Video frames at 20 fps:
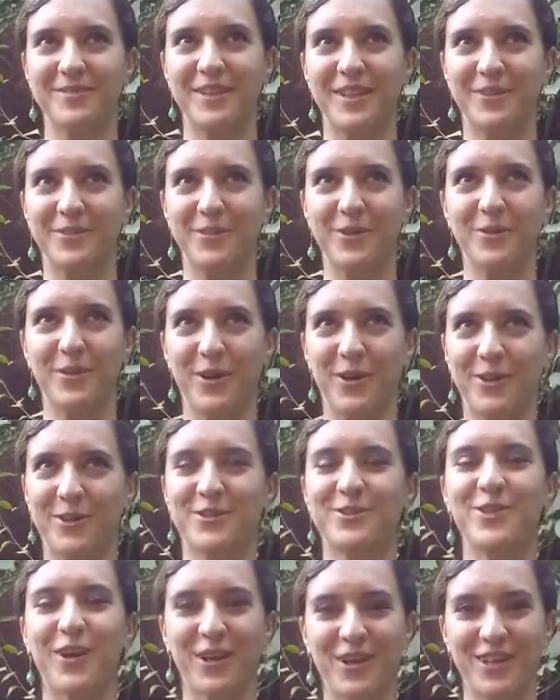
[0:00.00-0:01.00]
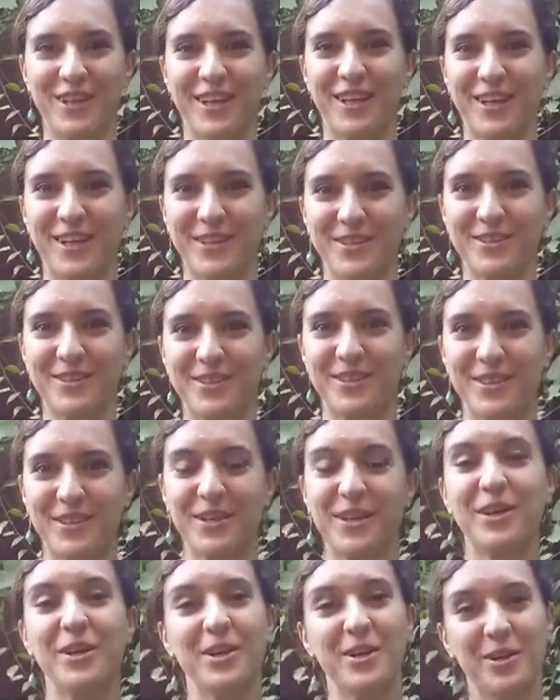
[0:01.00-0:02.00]
if you are struggling
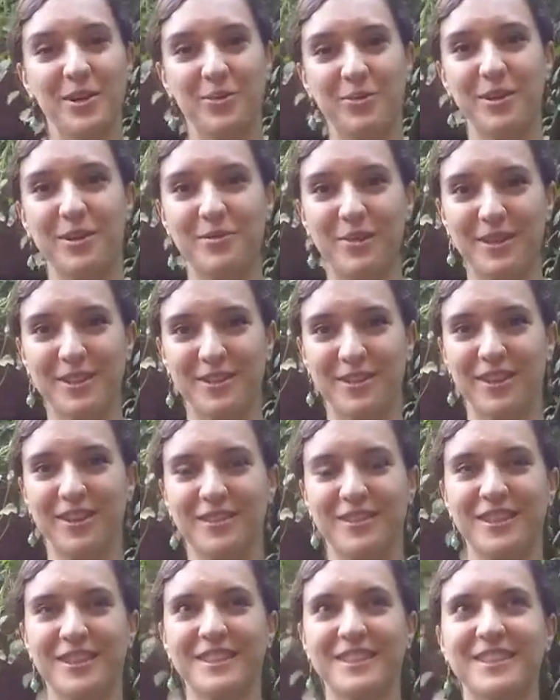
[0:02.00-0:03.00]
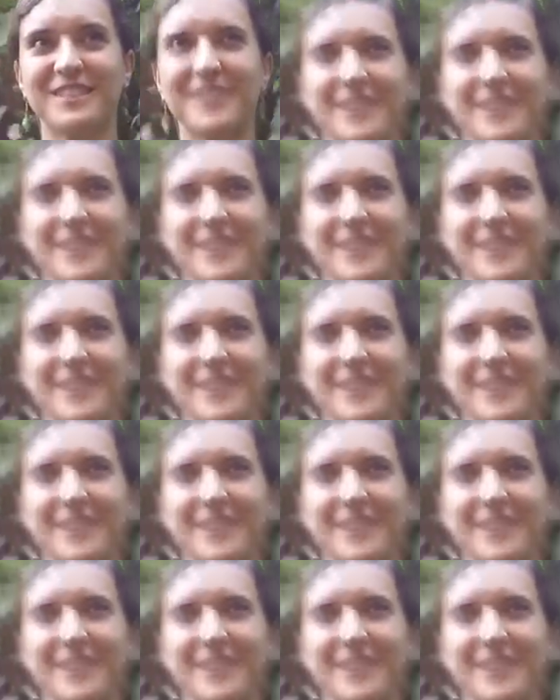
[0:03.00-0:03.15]
with mental illness,